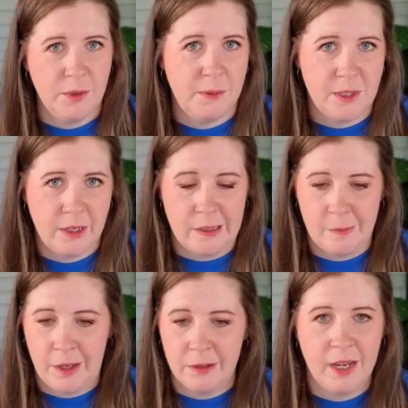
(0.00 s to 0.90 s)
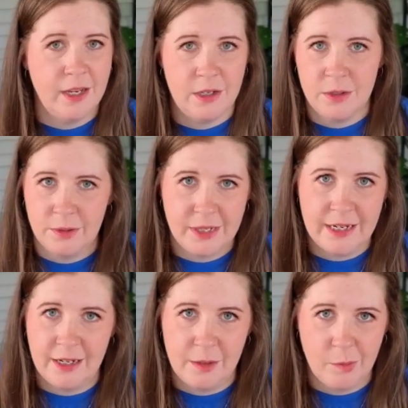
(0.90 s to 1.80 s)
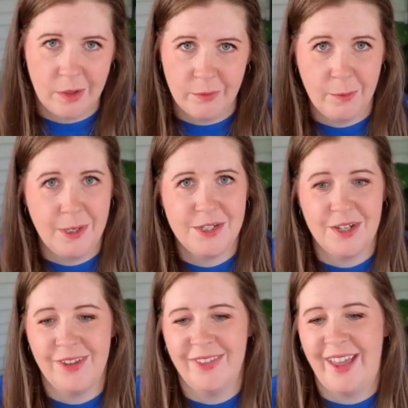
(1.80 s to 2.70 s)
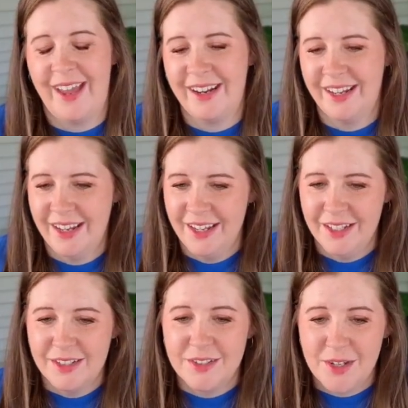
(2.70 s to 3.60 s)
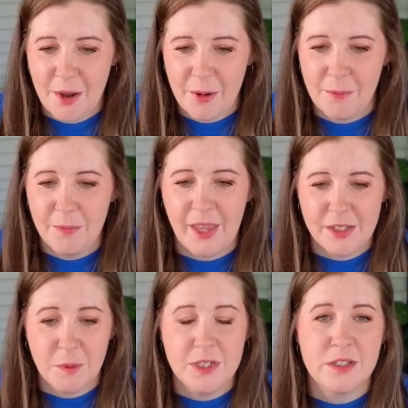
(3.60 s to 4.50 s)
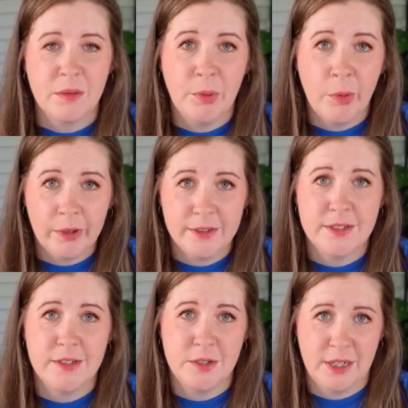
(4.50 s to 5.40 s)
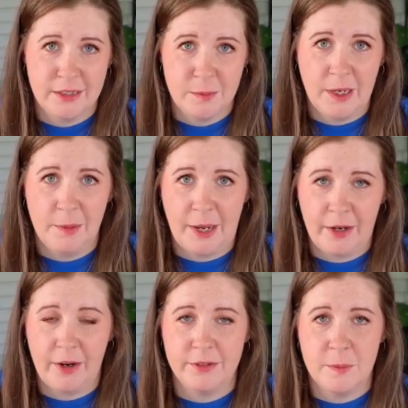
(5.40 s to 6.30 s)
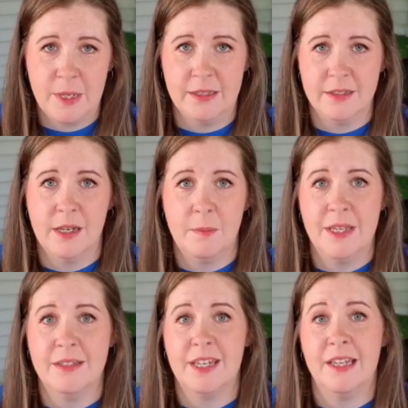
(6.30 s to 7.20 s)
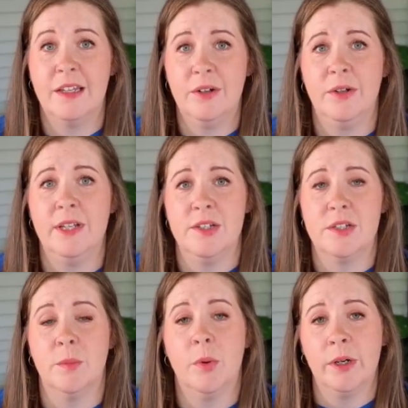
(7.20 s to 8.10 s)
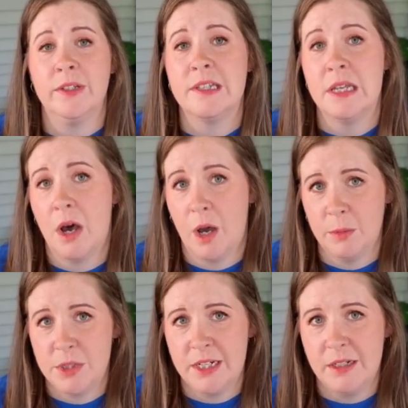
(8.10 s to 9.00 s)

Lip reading: I'm talking about, and you don't need any more information than that. So that's what supports transparent backgrounds means. It means it literally supports the option,